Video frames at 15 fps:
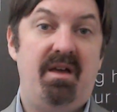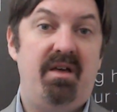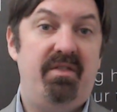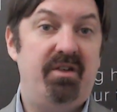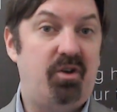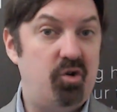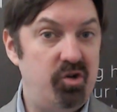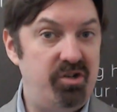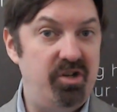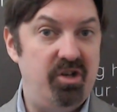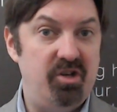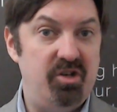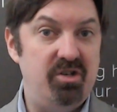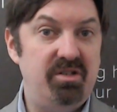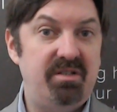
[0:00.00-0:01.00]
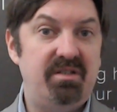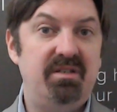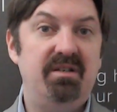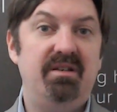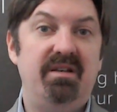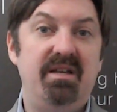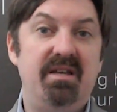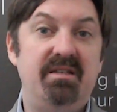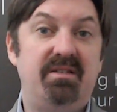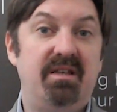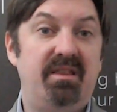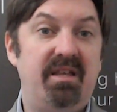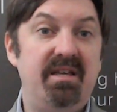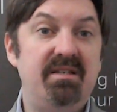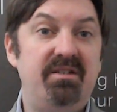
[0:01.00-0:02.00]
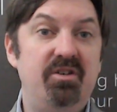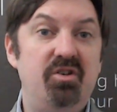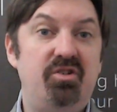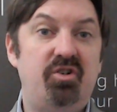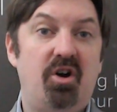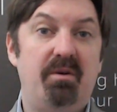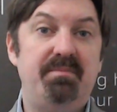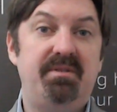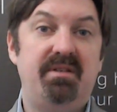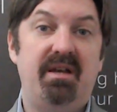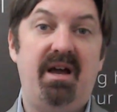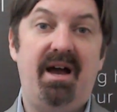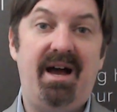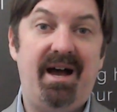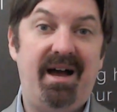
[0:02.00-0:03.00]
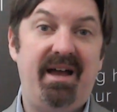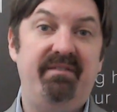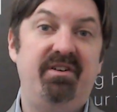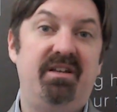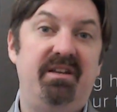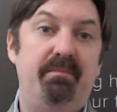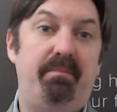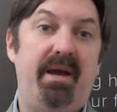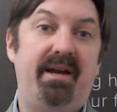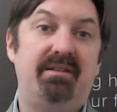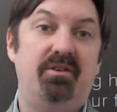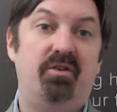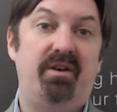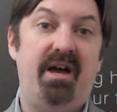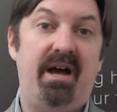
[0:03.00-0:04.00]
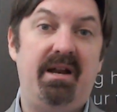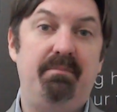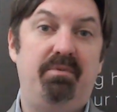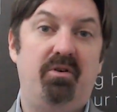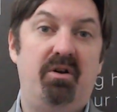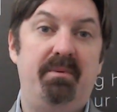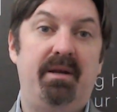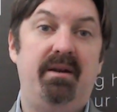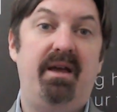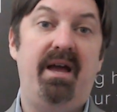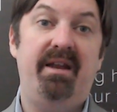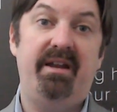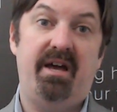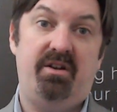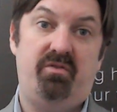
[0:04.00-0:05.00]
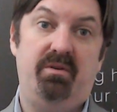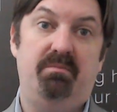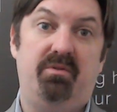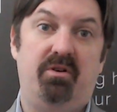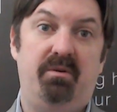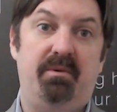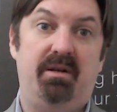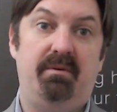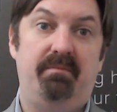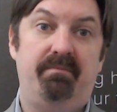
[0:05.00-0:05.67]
The good news is that these new jobs are having an impact on unemployment and underemployment.